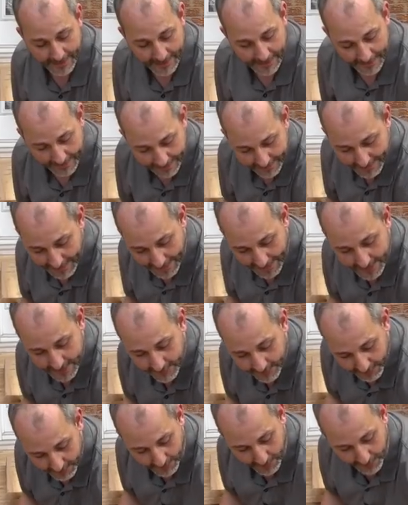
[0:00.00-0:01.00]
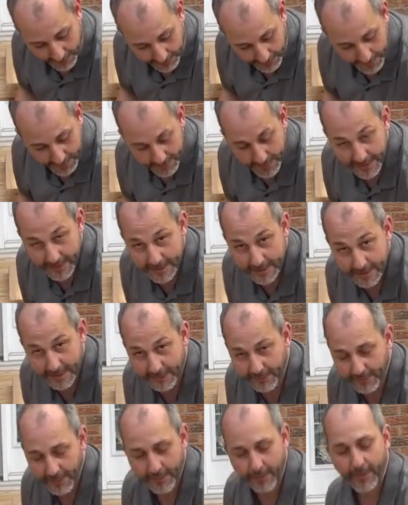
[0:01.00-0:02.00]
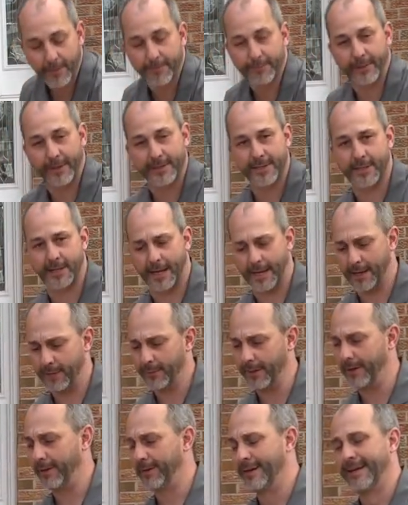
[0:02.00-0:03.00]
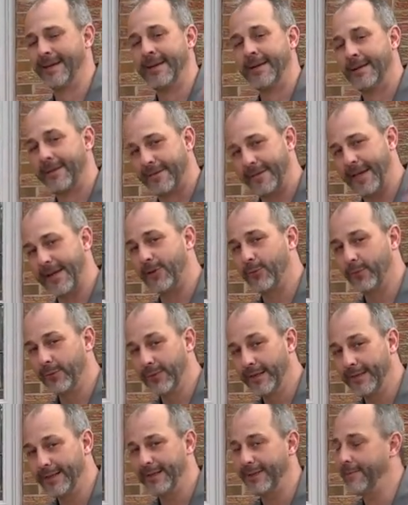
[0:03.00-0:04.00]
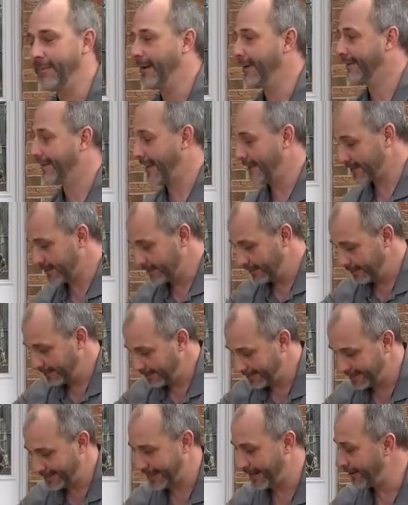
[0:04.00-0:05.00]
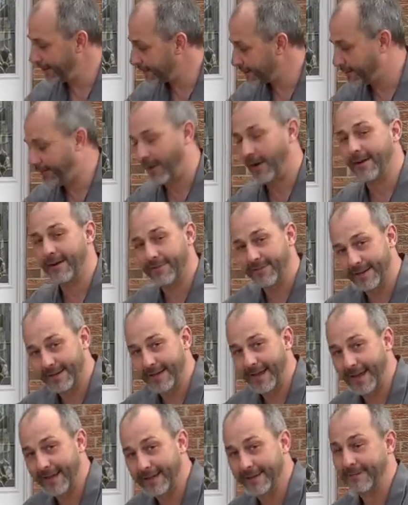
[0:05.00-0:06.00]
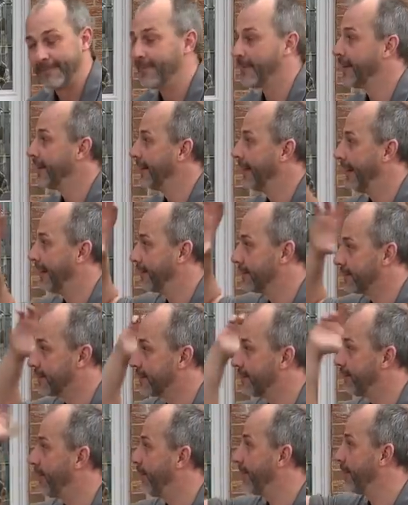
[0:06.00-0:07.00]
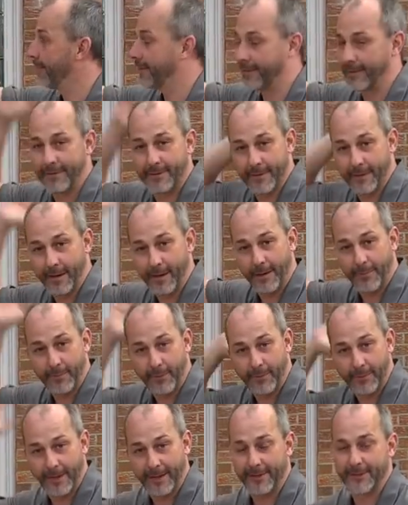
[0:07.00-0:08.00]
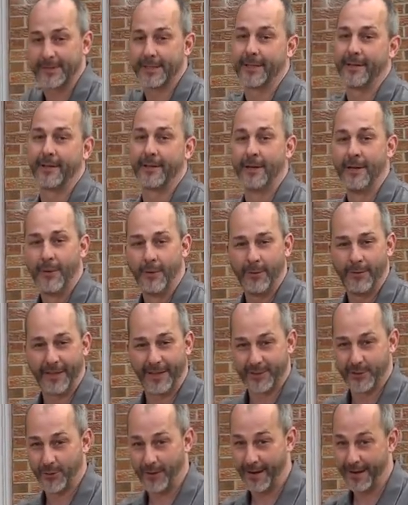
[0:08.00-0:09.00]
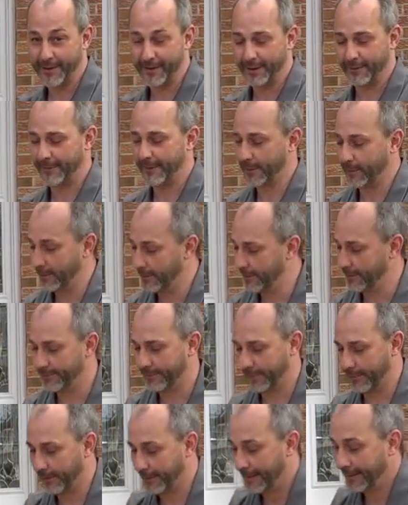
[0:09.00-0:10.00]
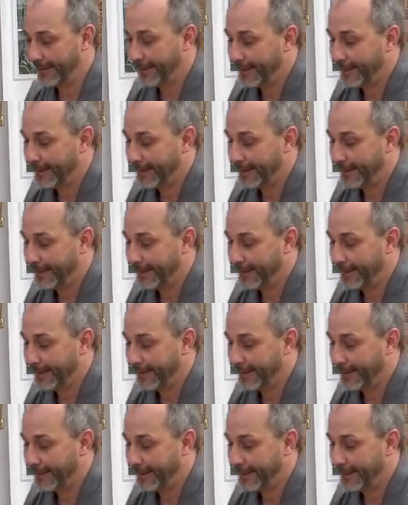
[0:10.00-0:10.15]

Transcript: and attach it from all three pieces of the framework plus the handrail. And that'll really make this stairs part of the deck and support the upper rails here with that triangle effect we're looking for.